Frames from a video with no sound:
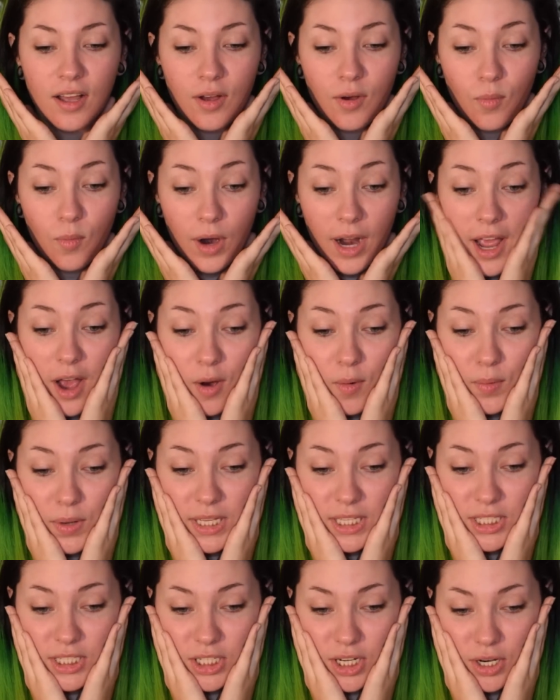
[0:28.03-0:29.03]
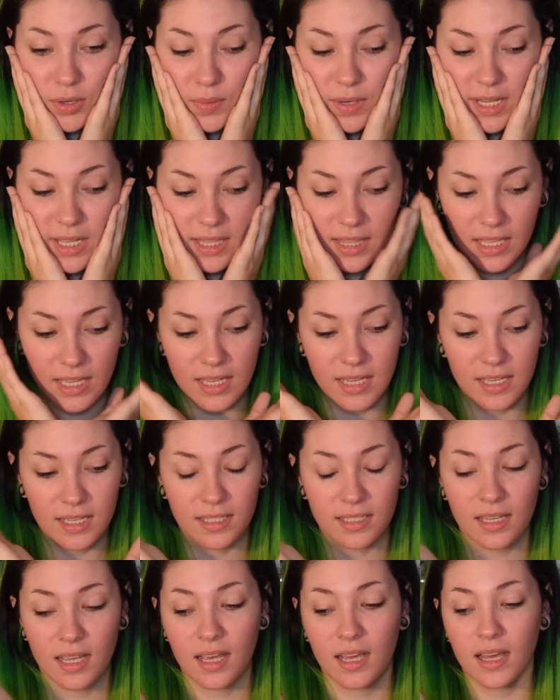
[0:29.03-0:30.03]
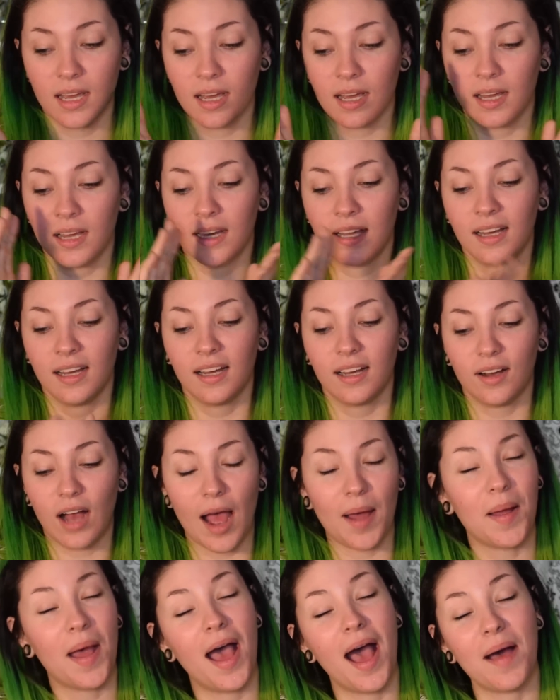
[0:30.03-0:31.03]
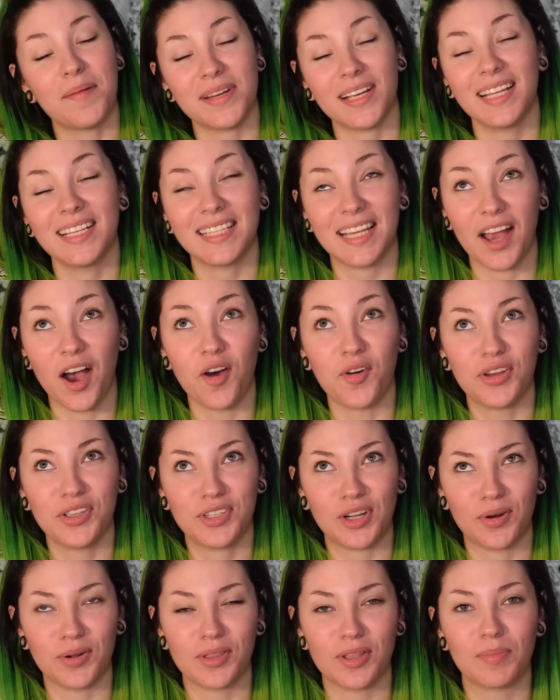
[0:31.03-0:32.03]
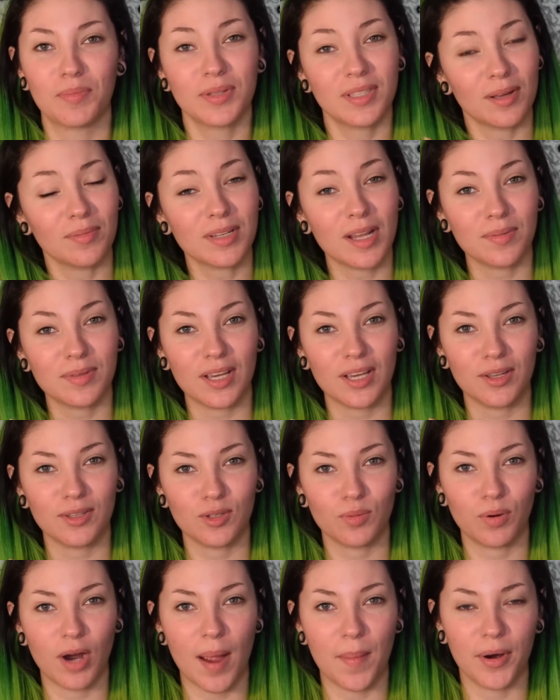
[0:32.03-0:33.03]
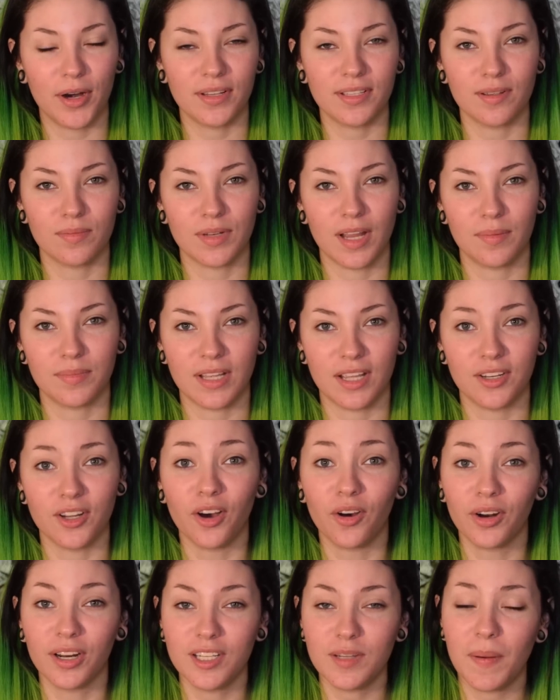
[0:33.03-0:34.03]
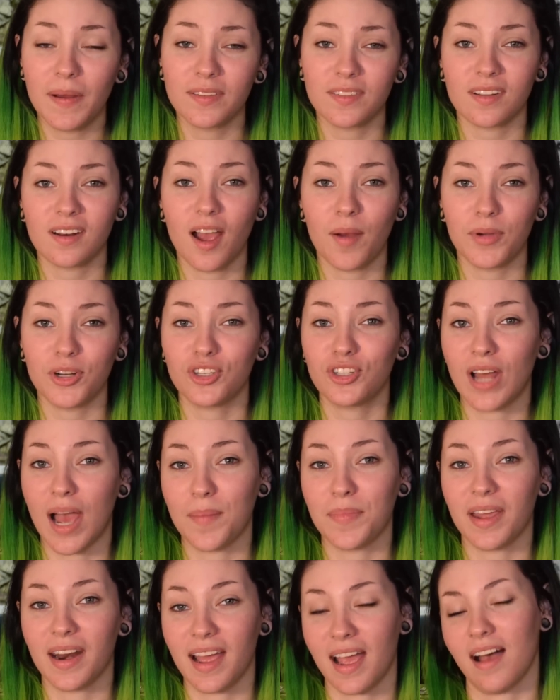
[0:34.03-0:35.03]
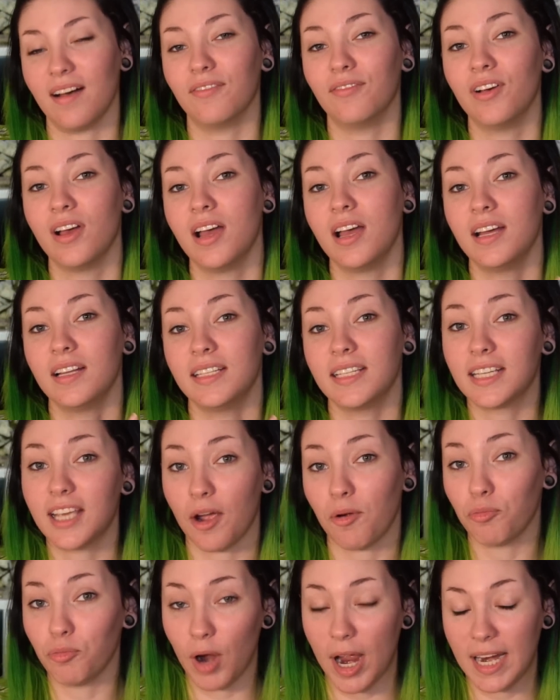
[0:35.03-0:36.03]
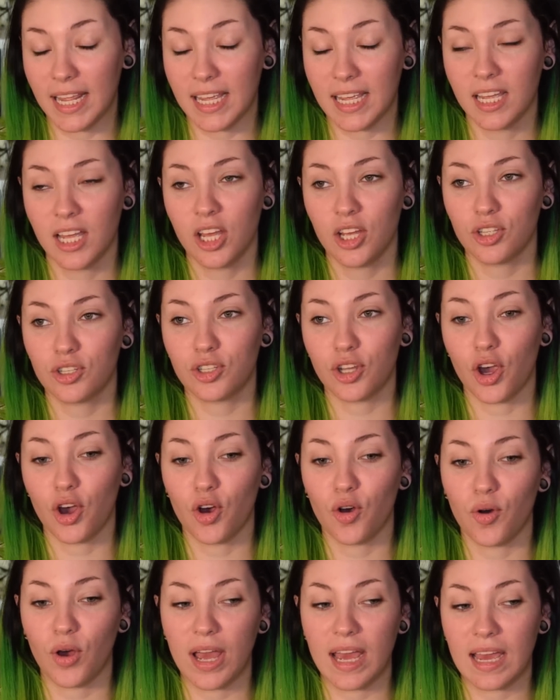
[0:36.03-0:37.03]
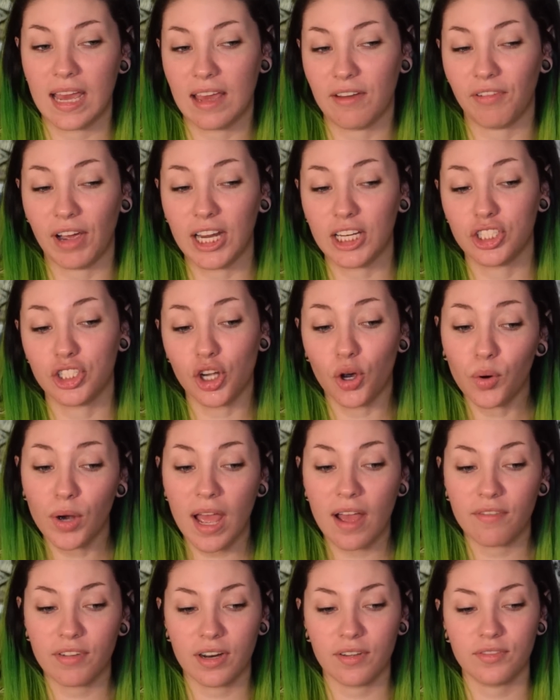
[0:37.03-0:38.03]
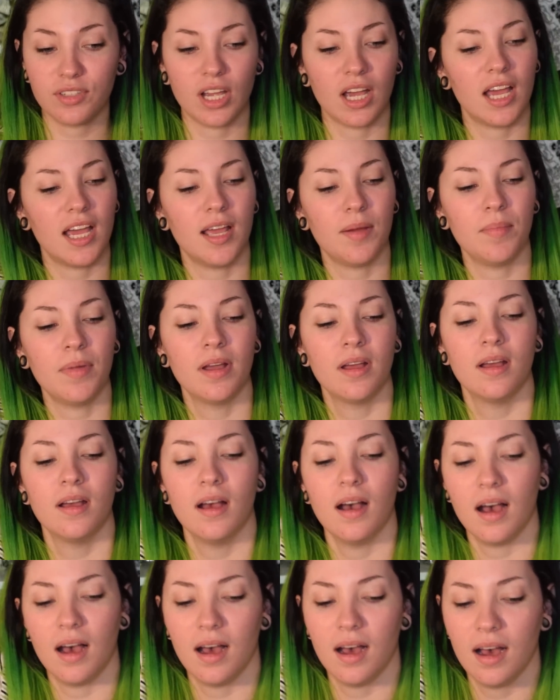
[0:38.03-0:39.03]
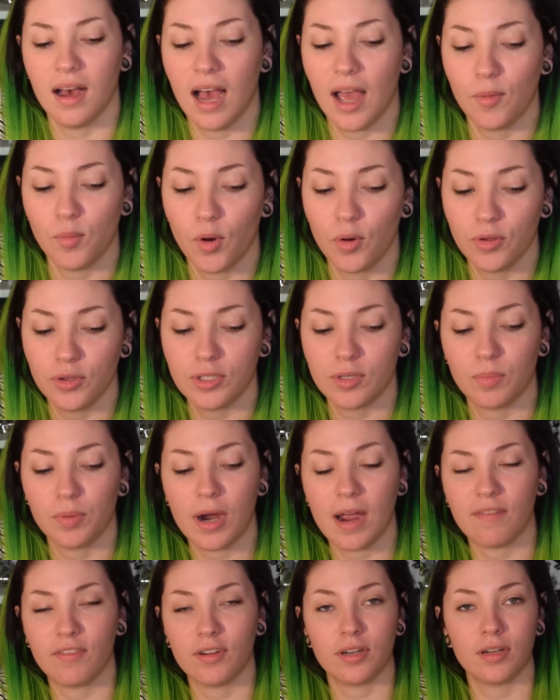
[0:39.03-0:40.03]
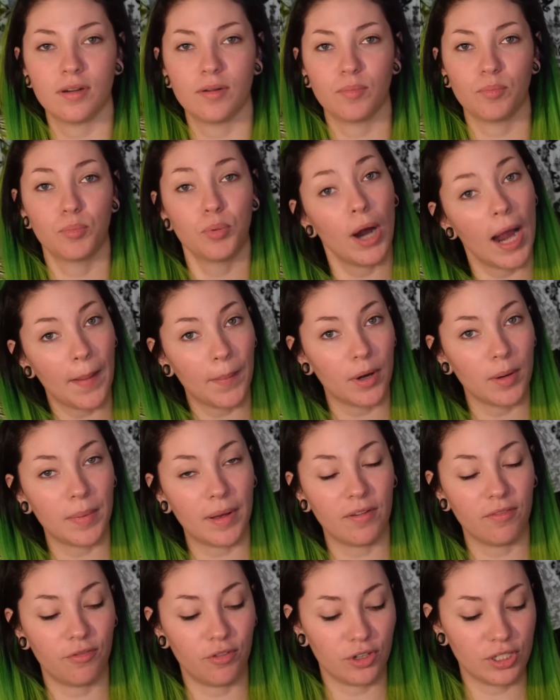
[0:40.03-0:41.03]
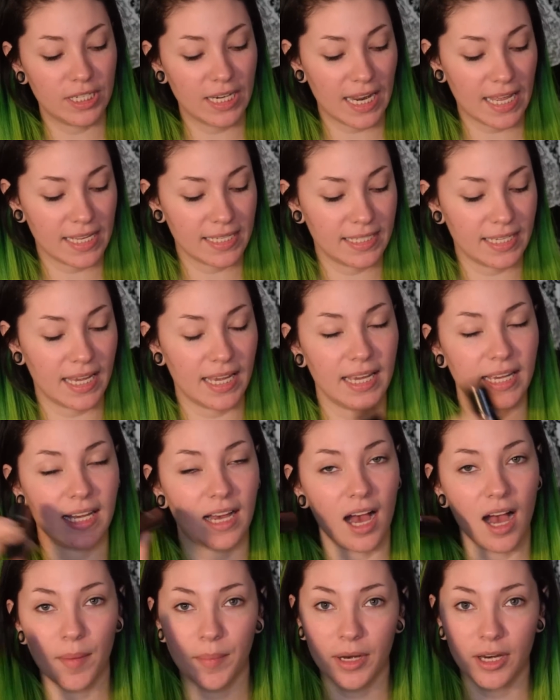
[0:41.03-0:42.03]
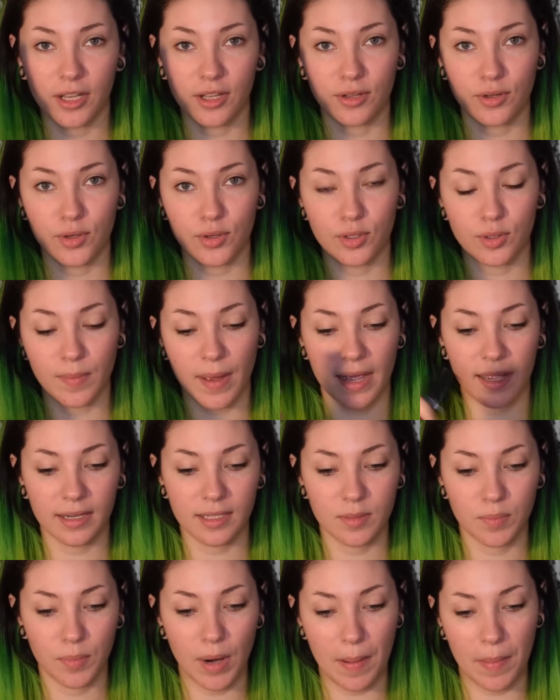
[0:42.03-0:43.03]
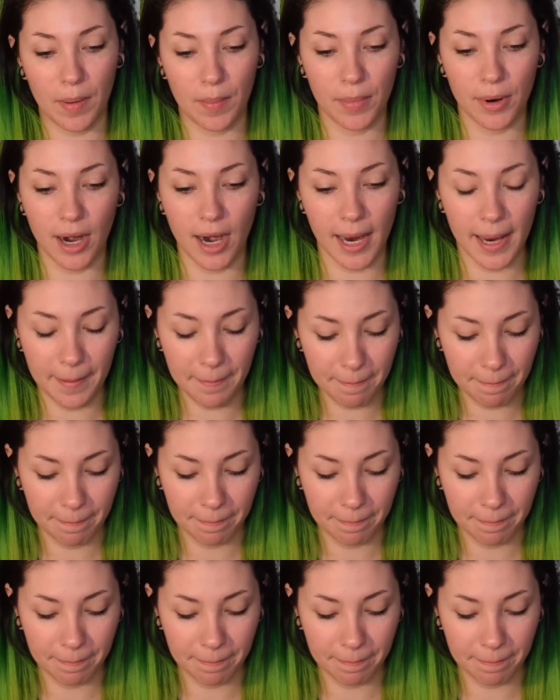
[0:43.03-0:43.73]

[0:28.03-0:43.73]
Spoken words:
What I always start with is, I'm not going to say I always start with it, but sometimes I use a primer and sometimes I don't. It depends on how much time that I have to get ready. So if I don't have enough time, I won't use a primer, but for today's sake, I'm going to use MAC's Prep and Prime.